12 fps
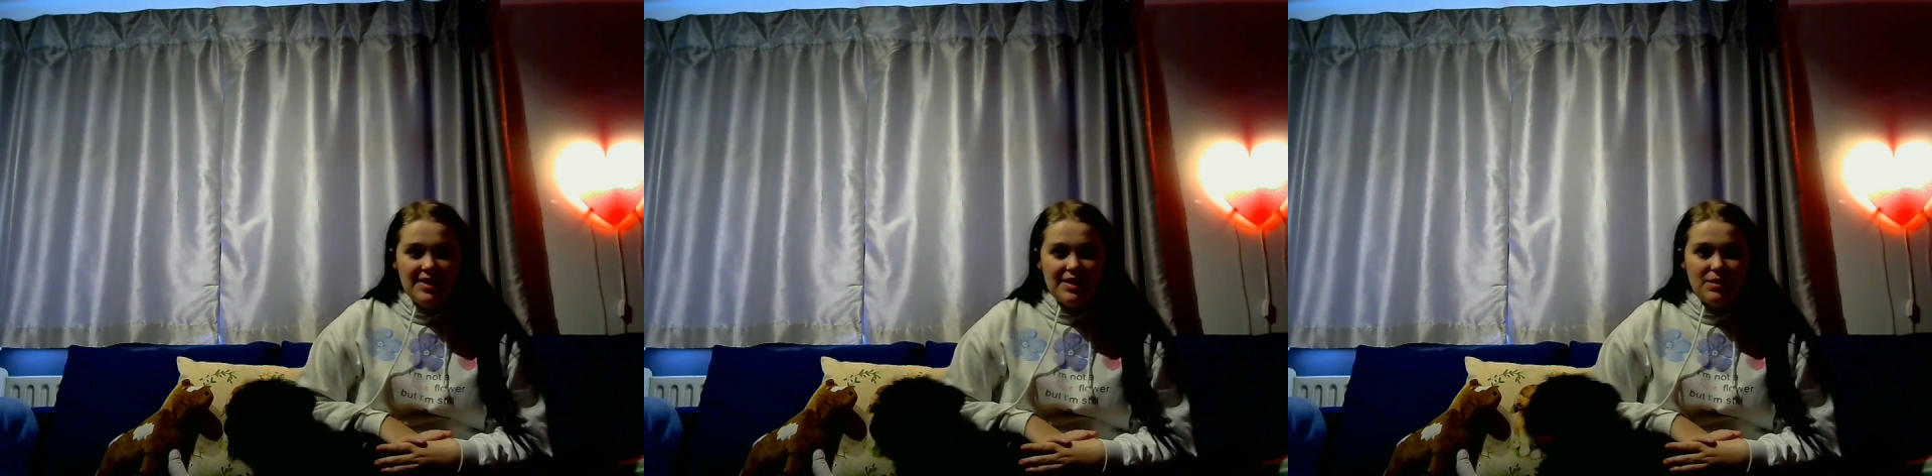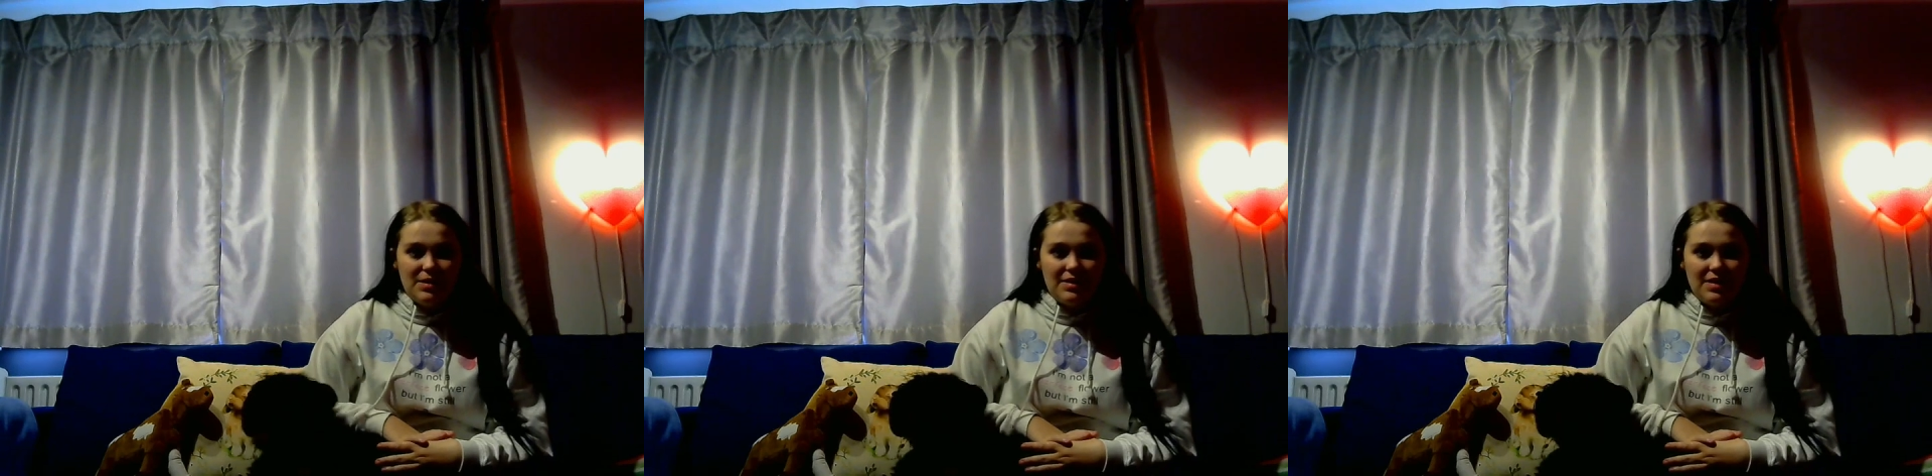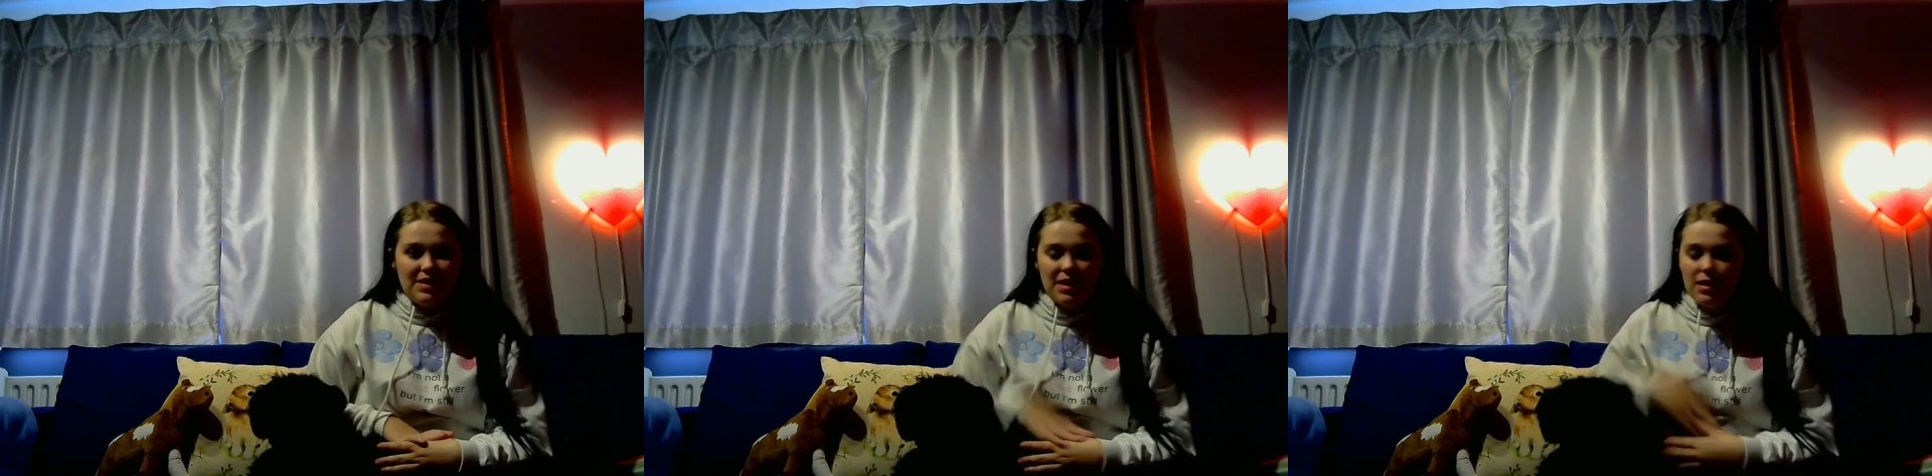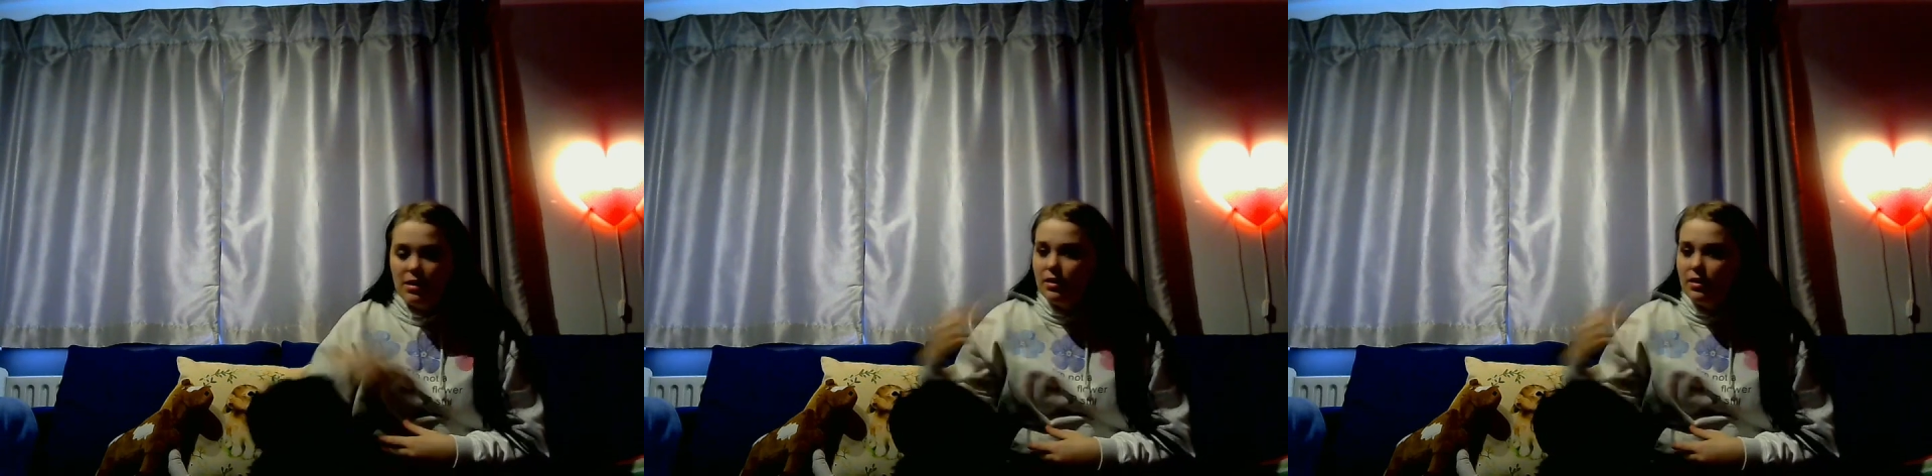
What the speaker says: Quickly.